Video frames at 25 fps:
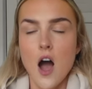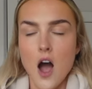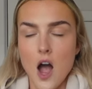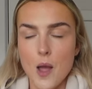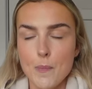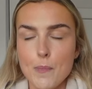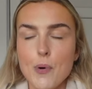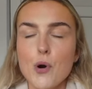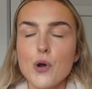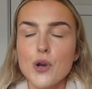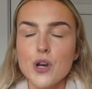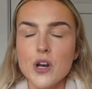I
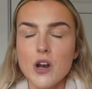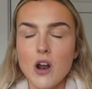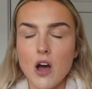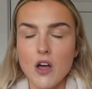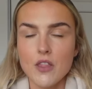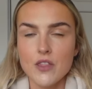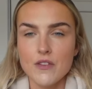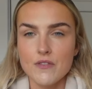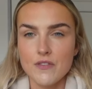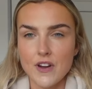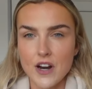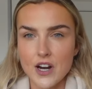put it
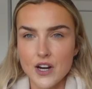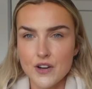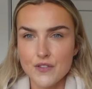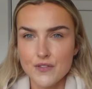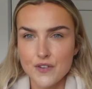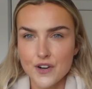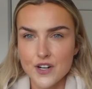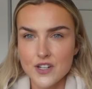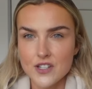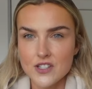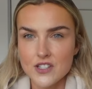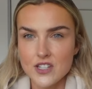on the very
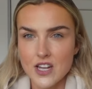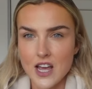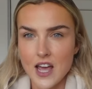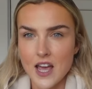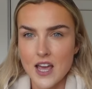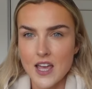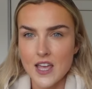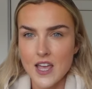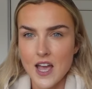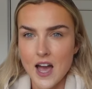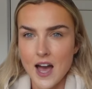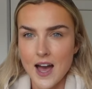first
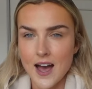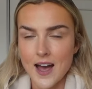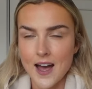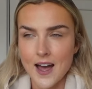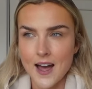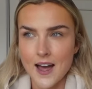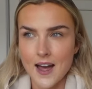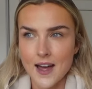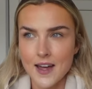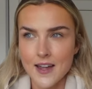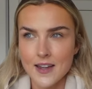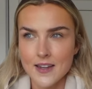day
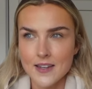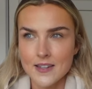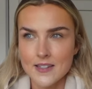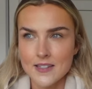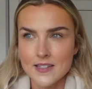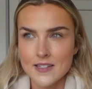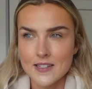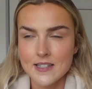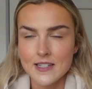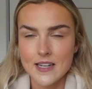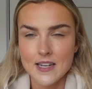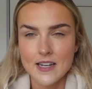
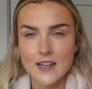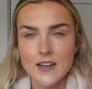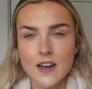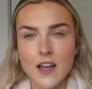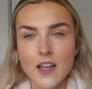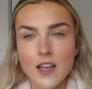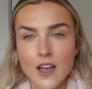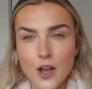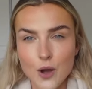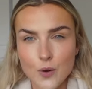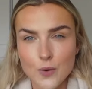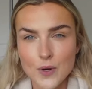and didn't
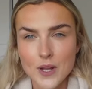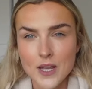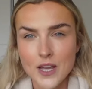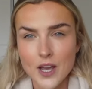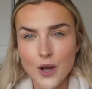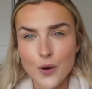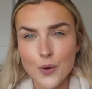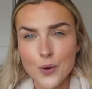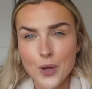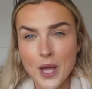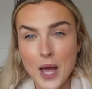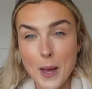I only
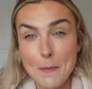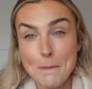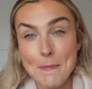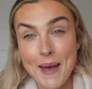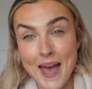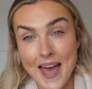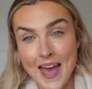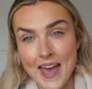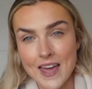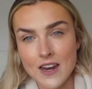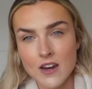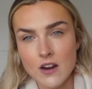go and get
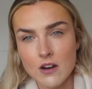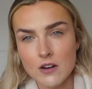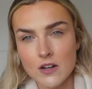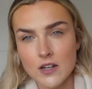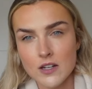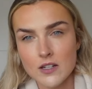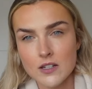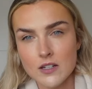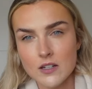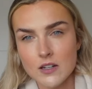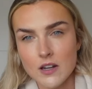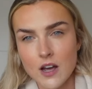pen on it?